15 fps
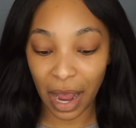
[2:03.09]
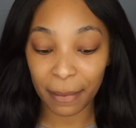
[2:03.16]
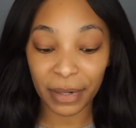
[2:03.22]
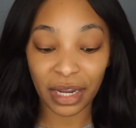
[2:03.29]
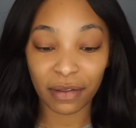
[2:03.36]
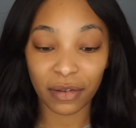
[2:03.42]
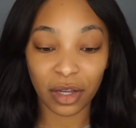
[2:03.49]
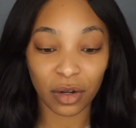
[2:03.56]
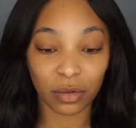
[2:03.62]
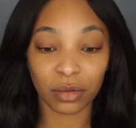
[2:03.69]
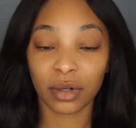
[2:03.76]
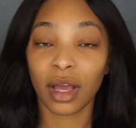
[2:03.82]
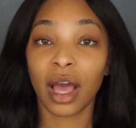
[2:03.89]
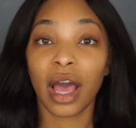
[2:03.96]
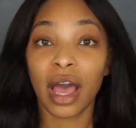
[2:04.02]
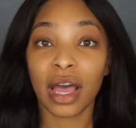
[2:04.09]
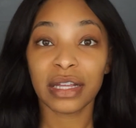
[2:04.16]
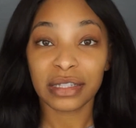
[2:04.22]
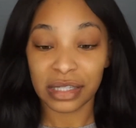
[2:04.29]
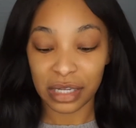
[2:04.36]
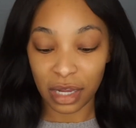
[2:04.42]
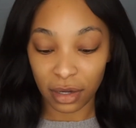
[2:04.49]
I'm not even gonna
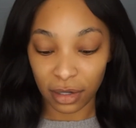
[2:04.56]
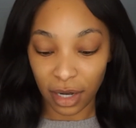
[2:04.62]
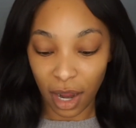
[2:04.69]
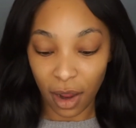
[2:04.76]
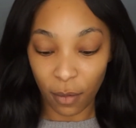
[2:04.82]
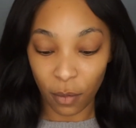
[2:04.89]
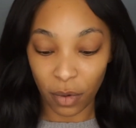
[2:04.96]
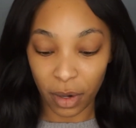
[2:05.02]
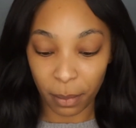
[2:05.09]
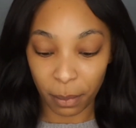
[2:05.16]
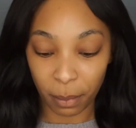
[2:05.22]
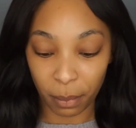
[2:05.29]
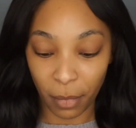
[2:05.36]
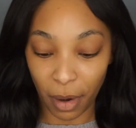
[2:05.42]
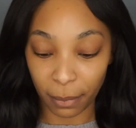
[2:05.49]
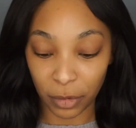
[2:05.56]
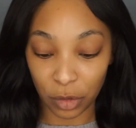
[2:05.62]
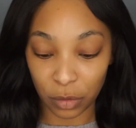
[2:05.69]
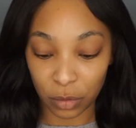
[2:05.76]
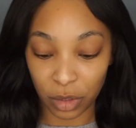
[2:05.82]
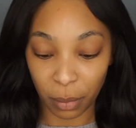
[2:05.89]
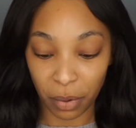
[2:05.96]
tell y'all what
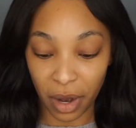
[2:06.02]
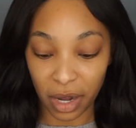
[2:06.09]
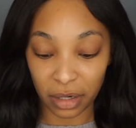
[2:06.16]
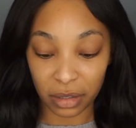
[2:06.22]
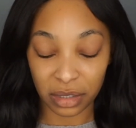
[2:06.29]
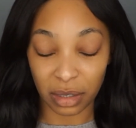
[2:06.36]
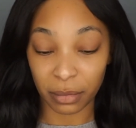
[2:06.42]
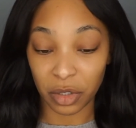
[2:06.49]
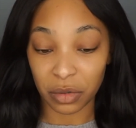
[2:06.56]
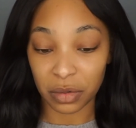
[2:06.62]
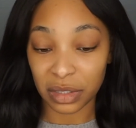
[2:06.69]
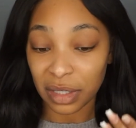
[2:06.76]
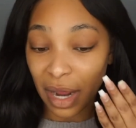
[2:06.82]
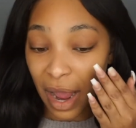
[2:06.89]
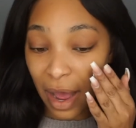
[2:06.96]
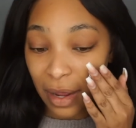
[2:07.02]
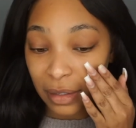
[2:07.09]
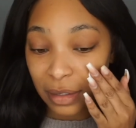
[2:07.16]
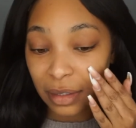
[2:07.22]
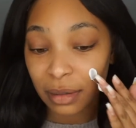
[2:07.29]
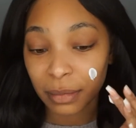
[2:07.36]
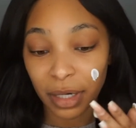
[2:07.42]
the products I'm using. I'll
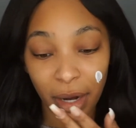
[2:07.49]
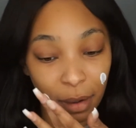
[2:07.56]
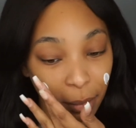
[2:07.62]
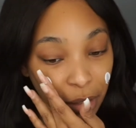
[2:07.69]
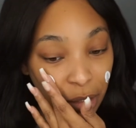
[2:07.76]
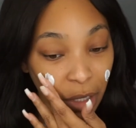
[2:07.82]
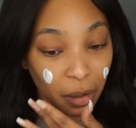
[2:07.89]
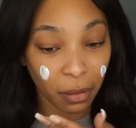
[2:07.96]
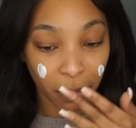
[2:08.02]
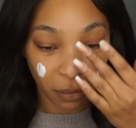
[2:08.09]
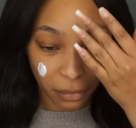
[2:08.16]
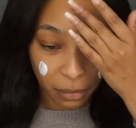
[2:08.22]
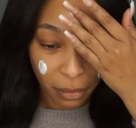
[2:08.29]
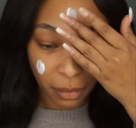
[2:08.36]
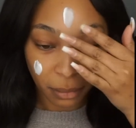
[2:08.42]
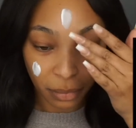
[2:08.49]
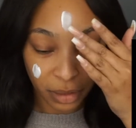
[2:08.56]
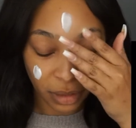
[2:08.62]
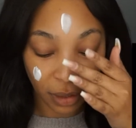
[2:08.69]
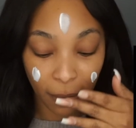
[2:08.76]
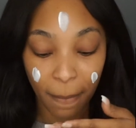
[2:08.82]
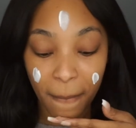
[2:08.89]
link them down below,
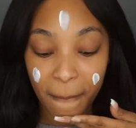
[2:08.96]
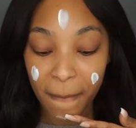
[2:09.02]
but